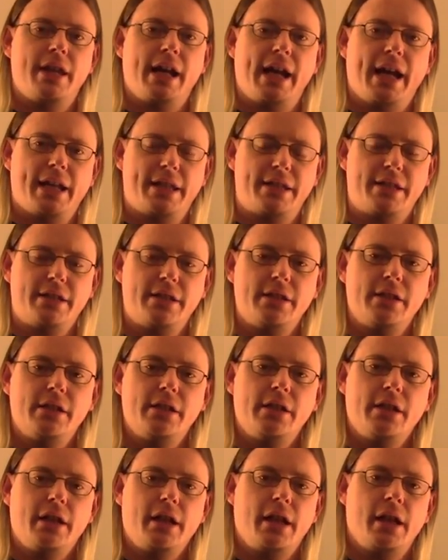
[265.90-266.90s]
that
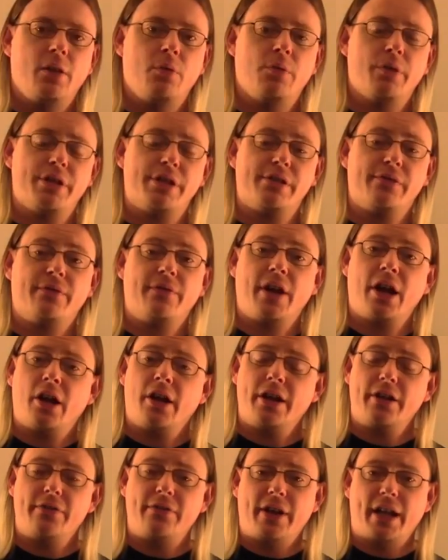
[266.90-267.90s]
it was
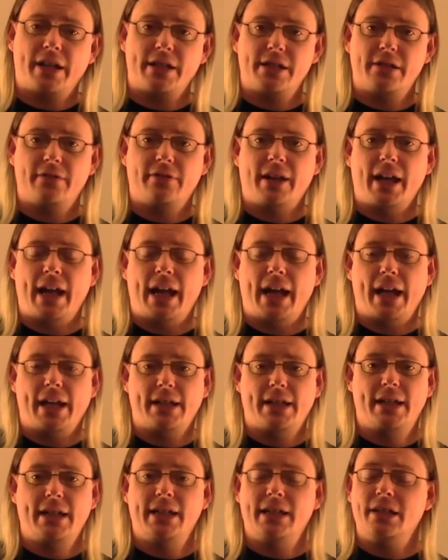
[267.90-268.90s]
very effective
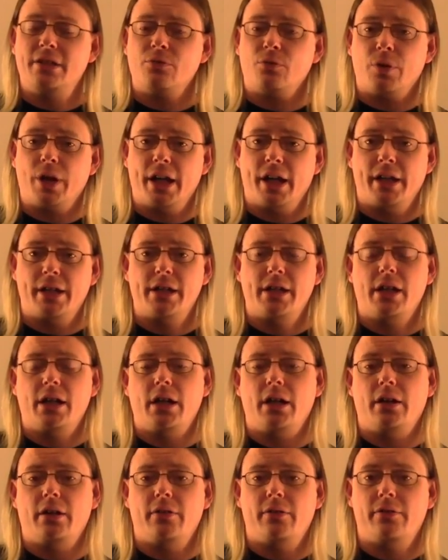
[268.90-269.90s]
at getting rid
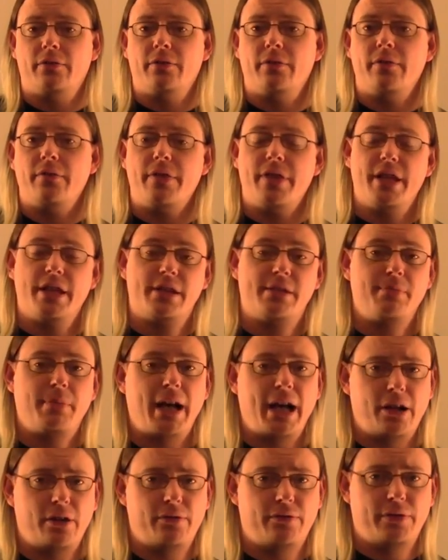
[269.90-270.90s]
of this
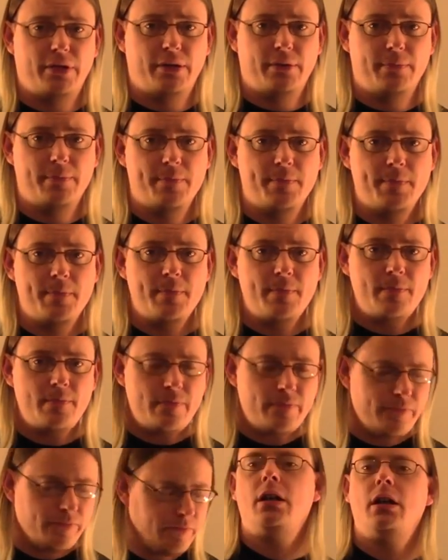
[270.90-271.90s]
biofilm.
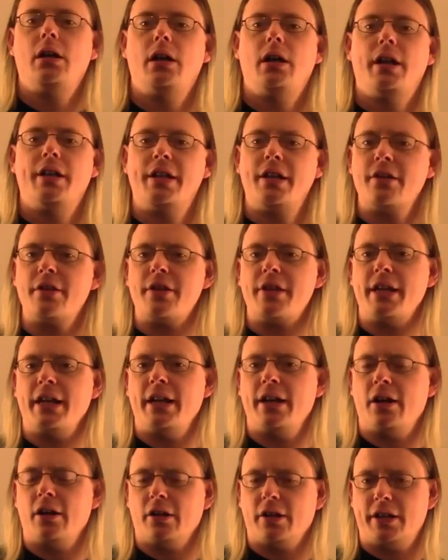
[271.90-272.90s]
Another
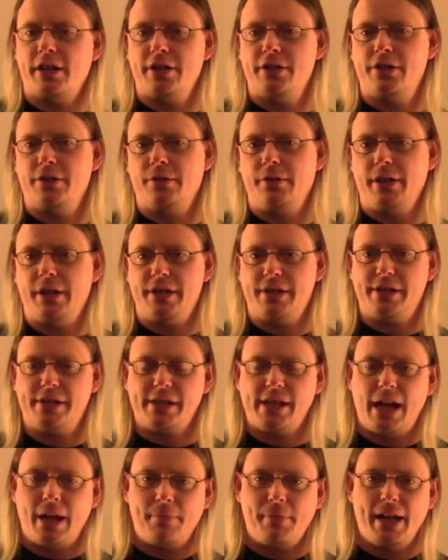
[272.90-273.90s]
thing garlic can do is
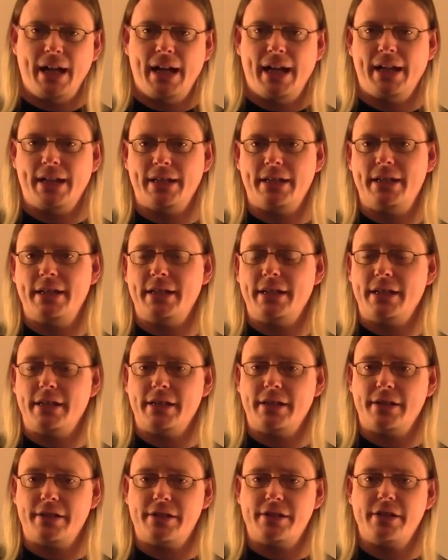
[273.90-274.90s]
stop
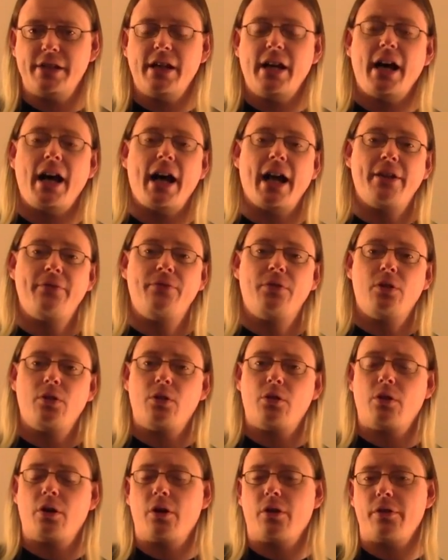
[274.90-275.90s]
candida's
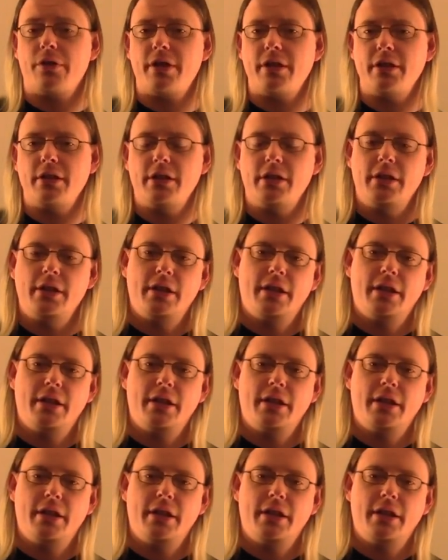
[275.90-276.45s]
hyphal growth.